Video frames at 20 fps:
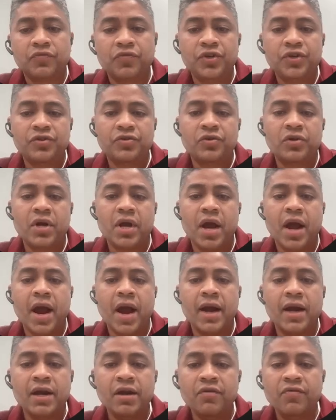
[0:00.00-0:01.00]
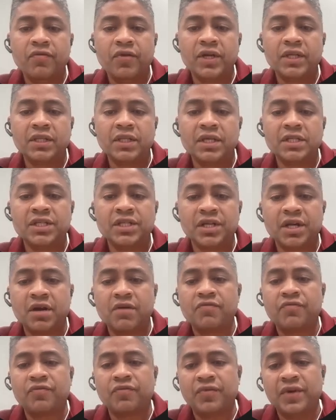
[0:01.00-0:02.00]
We should identify the
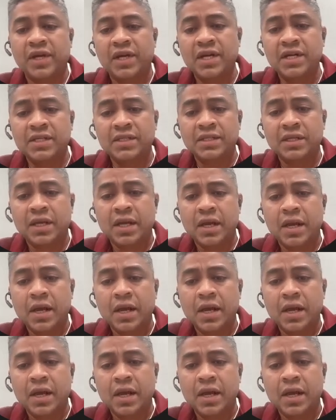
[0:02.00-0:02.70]
Jira fields